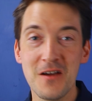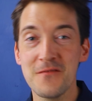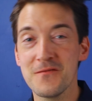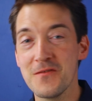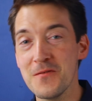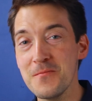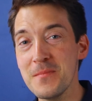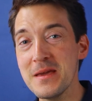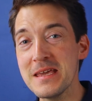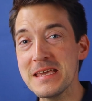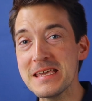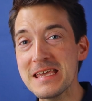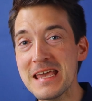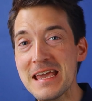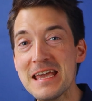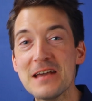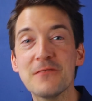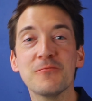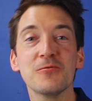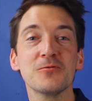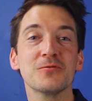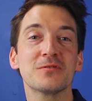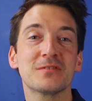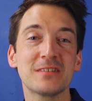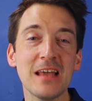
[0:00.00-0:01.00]
For me, it
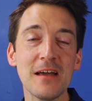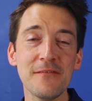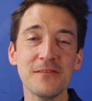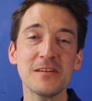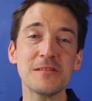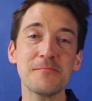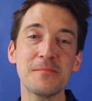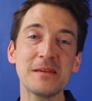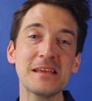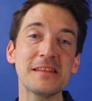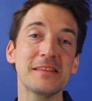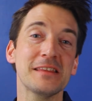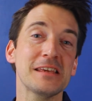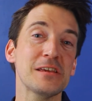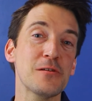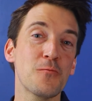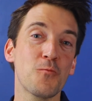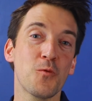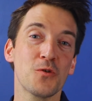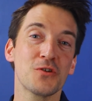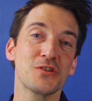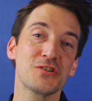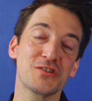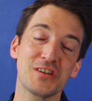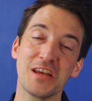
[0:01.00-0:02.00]
will definitely be the
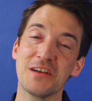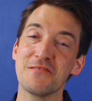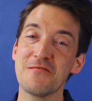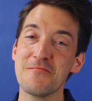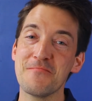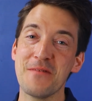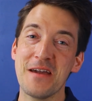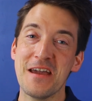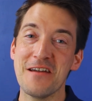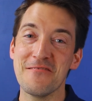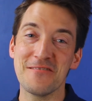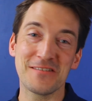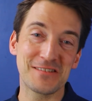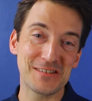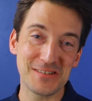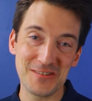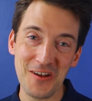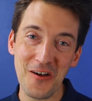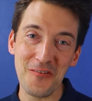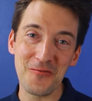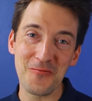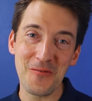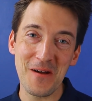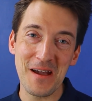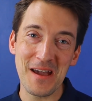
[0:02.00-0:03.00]
Wondershare Repairit
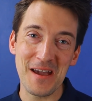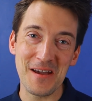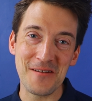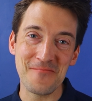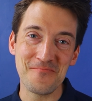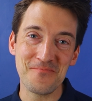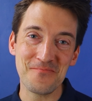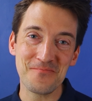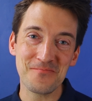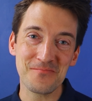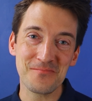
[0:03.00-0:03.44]
software.